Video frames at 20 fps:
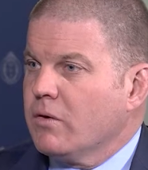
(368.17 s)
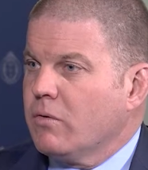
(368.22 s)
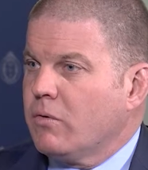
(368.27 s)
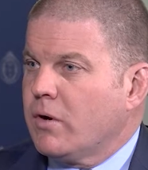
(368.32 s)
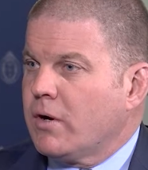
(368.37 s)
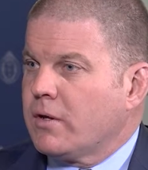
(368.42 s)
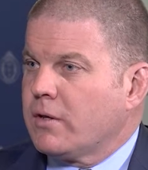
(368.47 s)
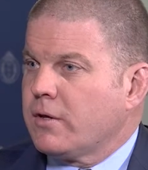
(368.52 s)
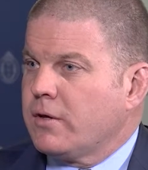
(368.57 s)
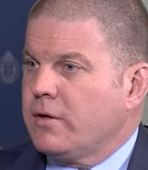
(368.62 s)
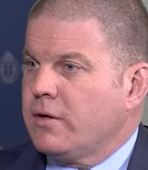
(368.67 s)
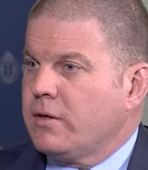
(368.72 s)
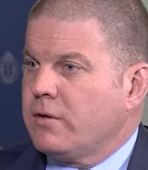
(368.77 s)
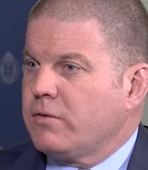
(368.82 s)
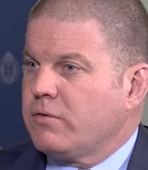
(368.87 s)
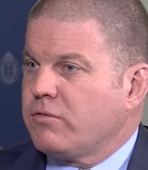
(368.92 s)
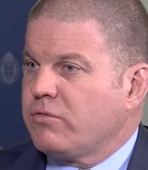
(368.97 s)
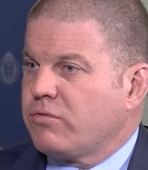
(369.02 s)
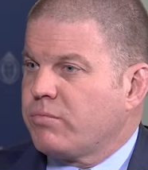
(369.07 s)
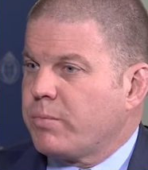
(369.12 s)
Well,
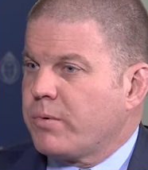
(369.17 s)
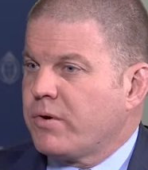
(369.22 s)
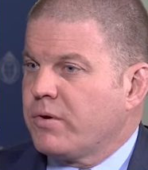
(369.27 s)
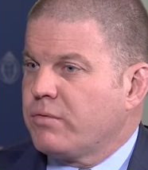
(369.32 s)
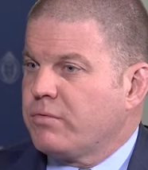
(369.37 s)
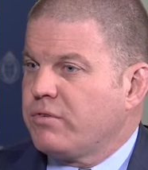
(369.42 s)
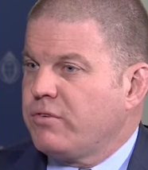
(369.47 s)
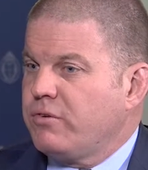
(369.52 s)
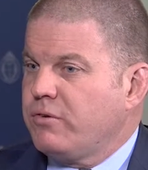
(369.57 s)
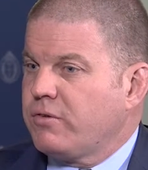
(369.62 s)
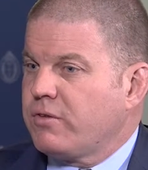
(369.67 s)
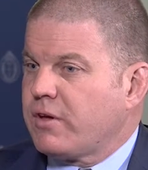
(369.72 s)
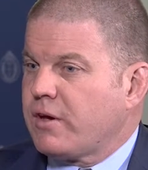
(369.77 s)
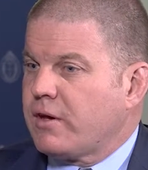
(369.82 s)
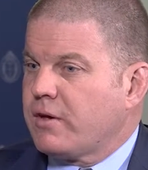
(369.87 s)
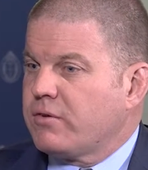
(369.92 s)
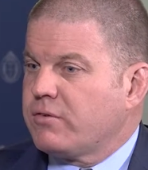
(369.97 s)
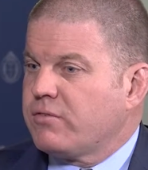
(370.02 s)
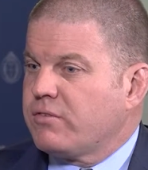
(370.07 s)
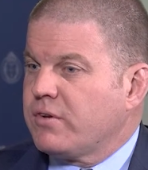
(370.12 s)
in spring of
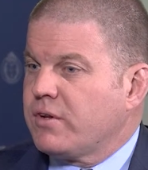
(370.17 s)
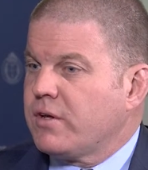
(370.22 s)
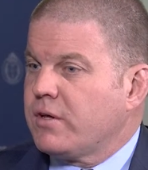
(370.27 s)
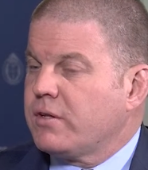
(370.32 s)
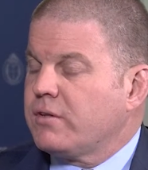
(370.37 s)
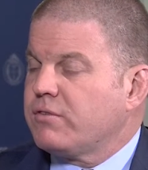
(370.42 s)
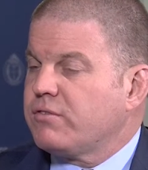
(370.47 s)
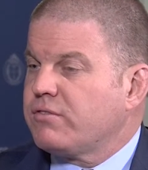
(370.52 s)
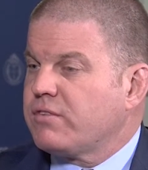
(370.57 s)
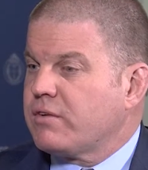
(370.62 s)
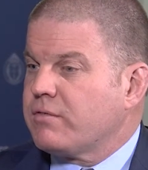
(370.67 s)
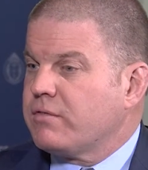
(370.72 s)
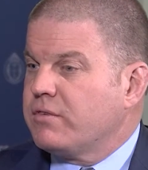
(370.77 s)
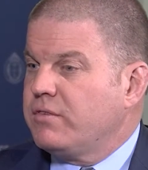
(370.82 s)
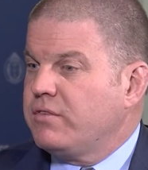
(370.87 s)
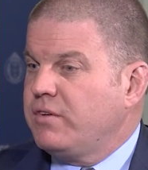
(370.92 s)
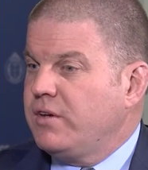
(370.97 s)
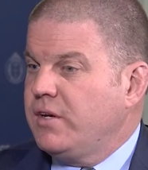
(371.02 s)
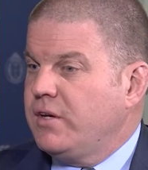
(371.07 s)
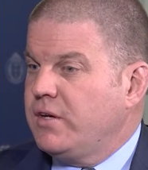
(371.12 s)

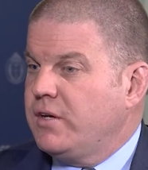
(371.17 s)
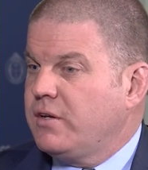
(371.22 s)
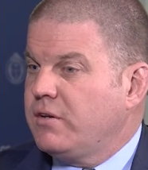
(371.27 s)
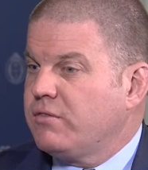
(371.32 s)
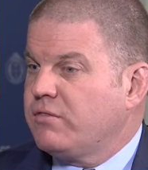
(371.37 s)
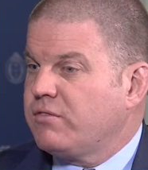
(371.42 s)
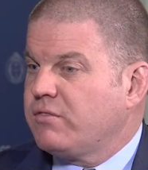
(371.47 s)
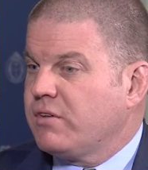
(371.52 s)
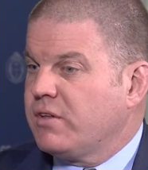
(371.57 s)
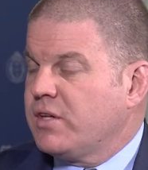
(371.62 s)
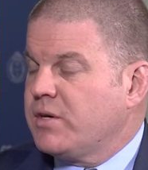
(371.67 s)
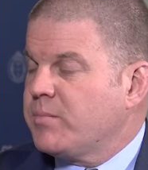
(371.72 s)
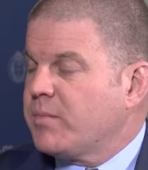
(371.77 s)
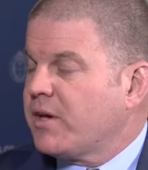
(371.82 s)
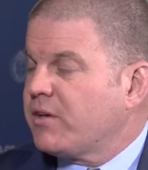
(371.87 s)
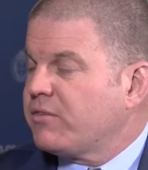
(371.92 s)
2017, Salim